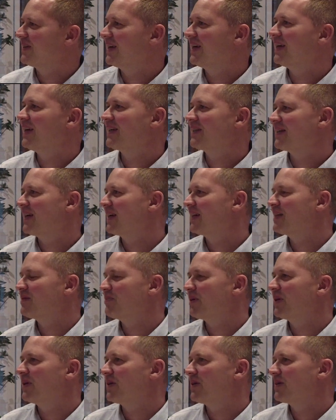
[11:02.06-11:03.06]
Yeah, exactly,
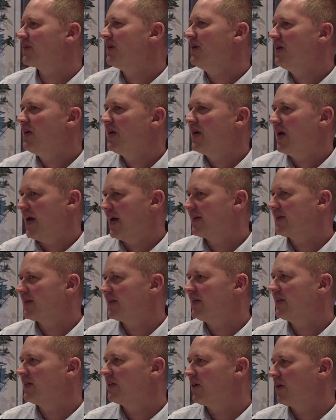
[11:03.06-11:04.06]
because
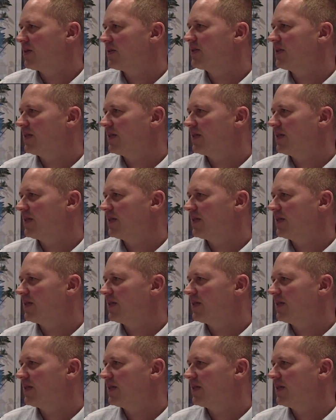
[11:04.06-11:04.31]
actually dust